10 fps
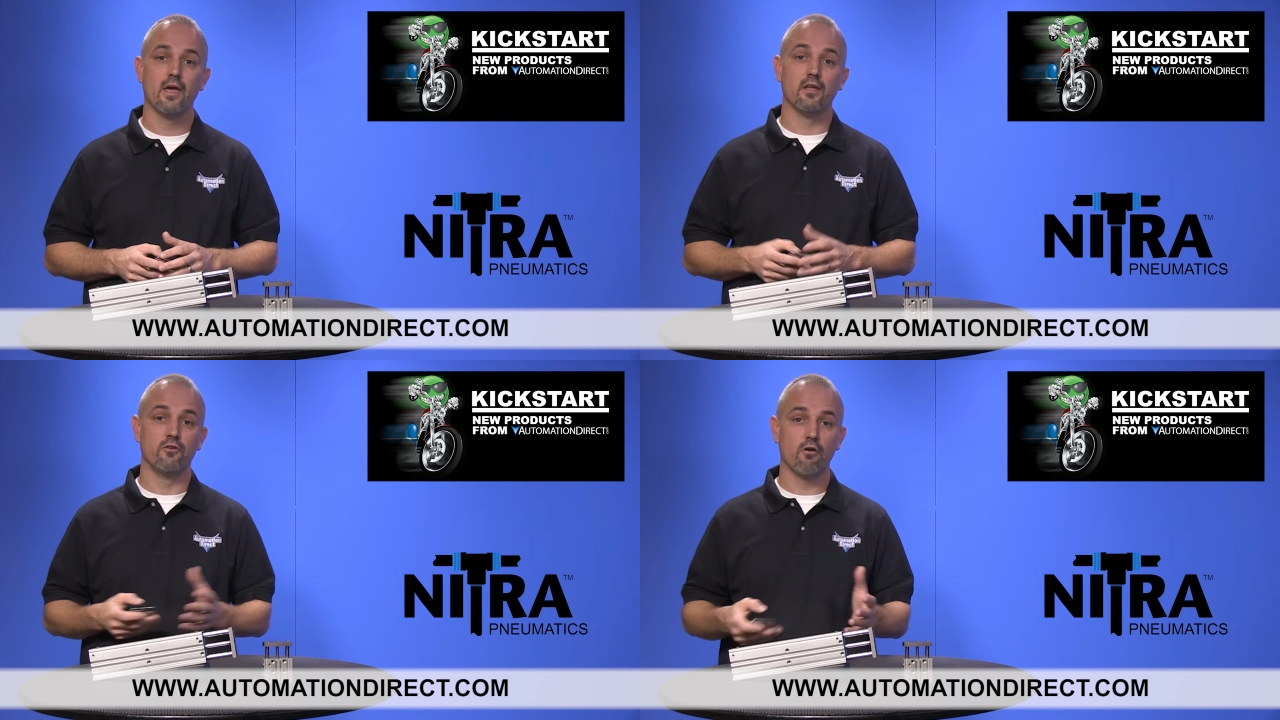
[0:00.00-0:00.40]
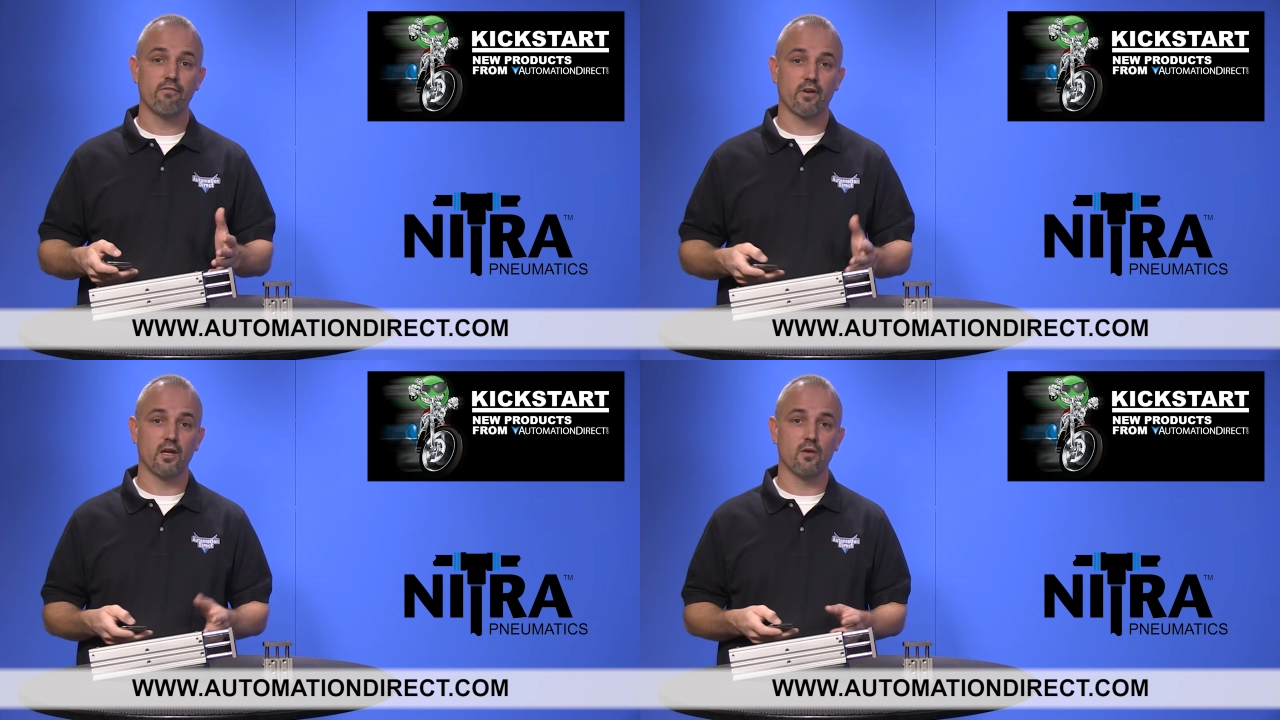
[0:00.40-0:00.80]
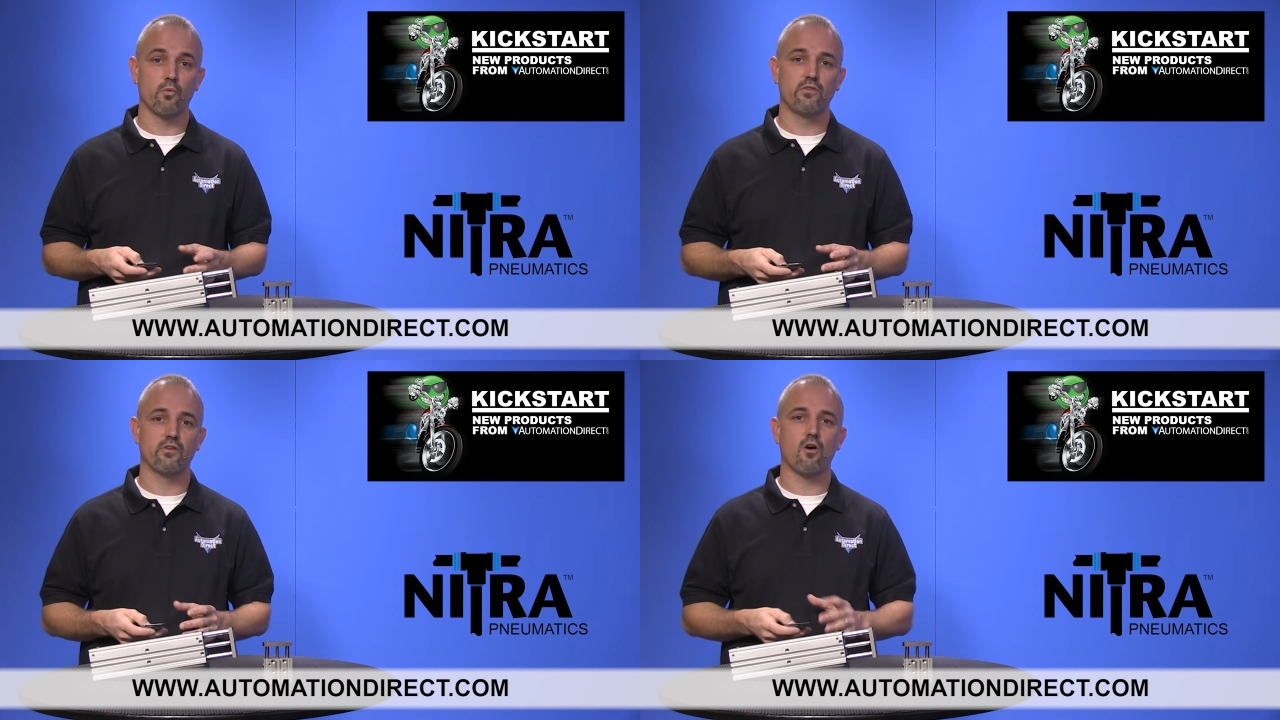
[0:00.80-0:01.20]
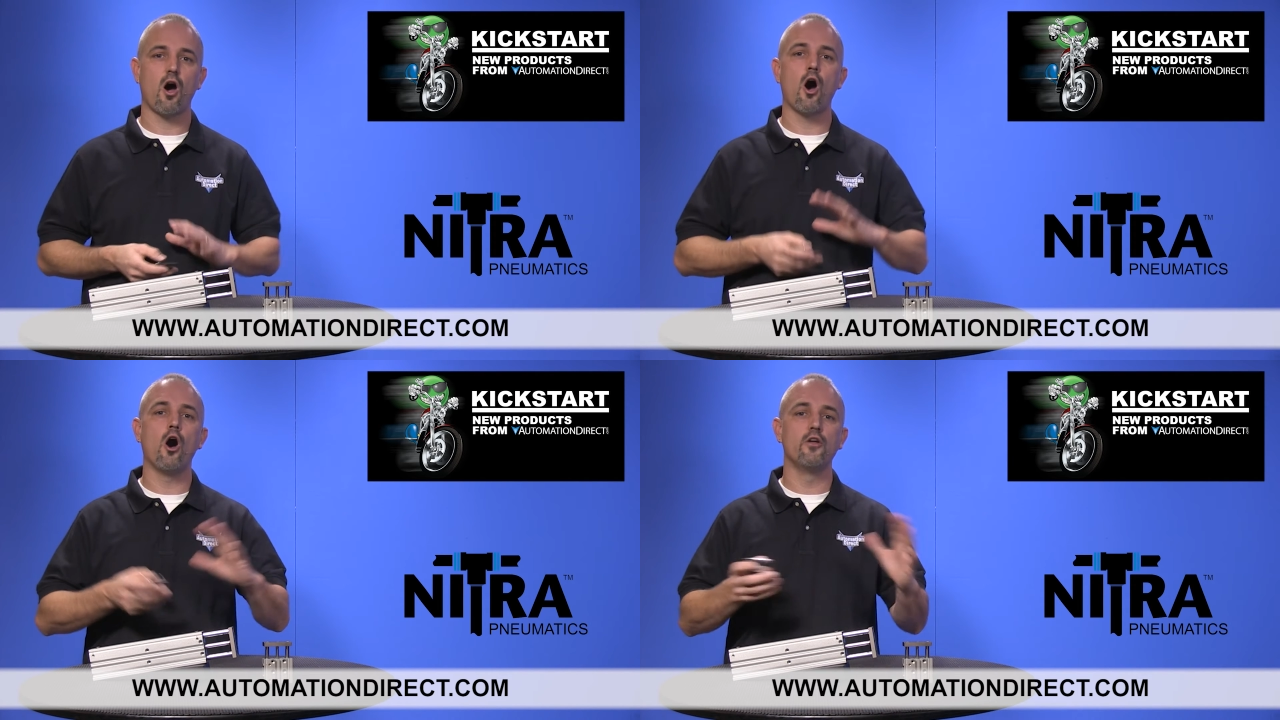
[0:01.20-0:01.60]
And don't forget, we sell
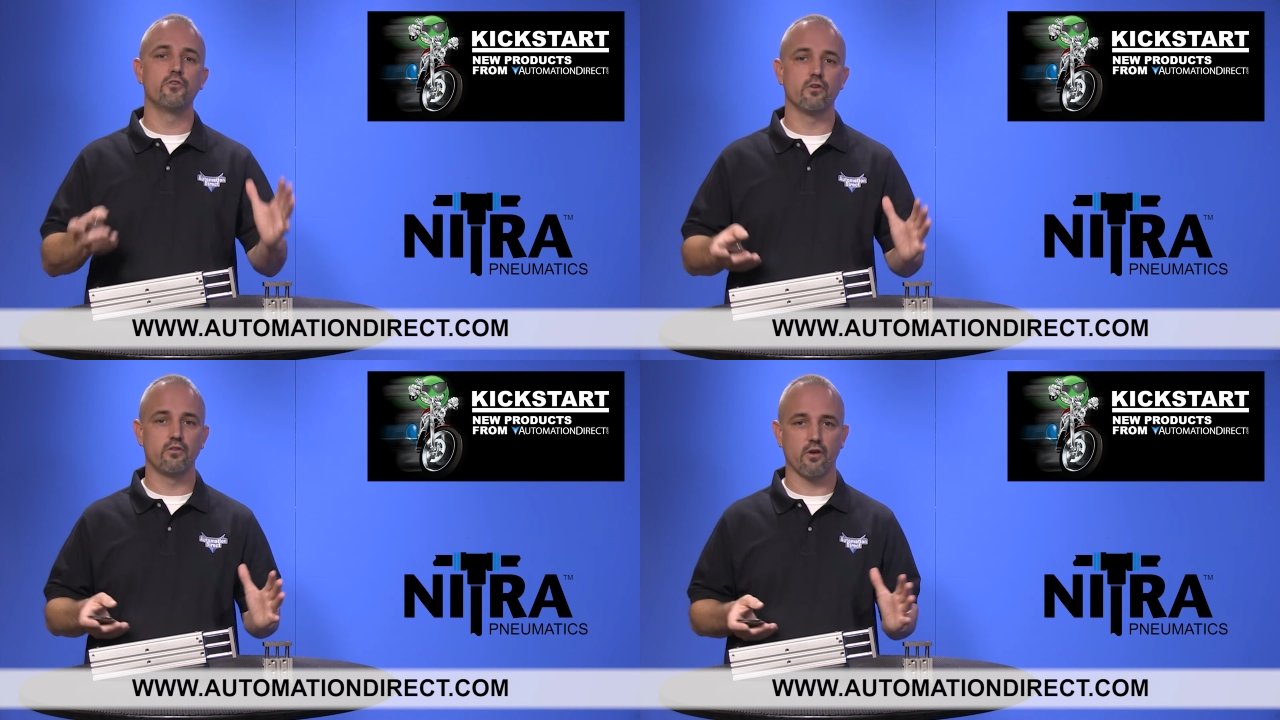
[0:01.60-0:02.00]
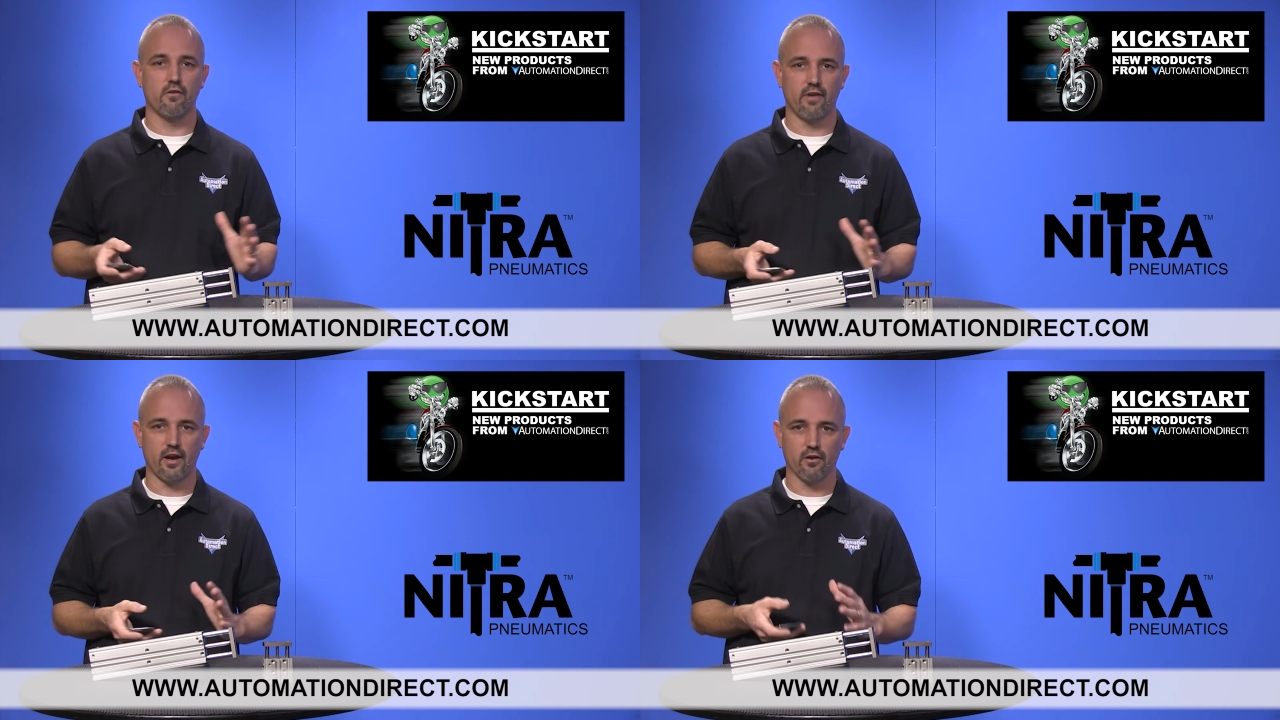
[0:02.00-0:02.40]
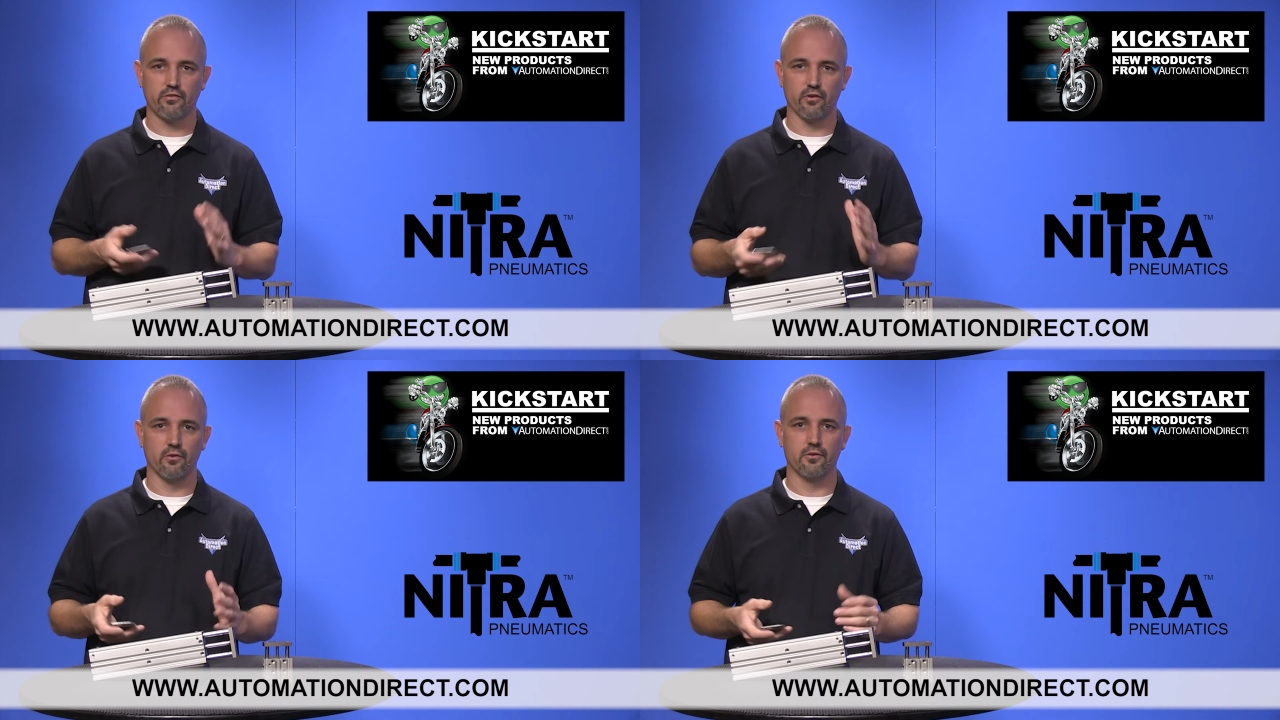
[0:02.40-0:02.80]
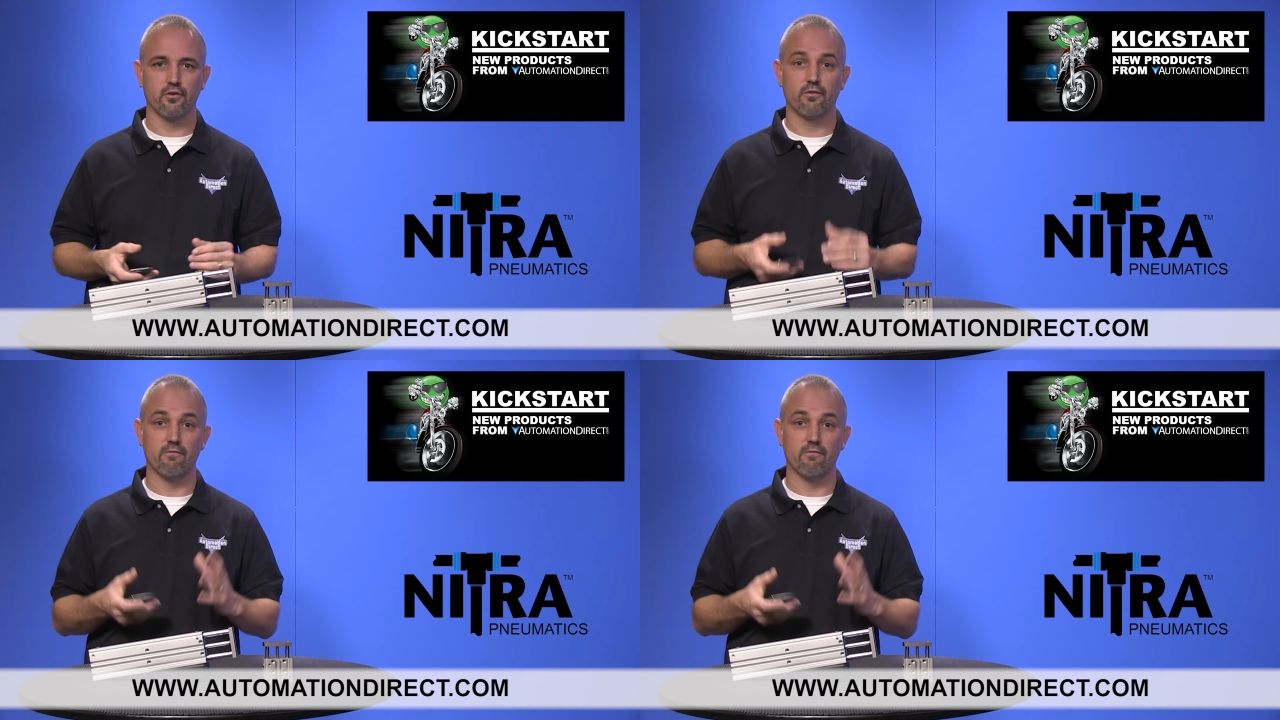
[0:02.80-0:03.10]
hundreds of air cylinders,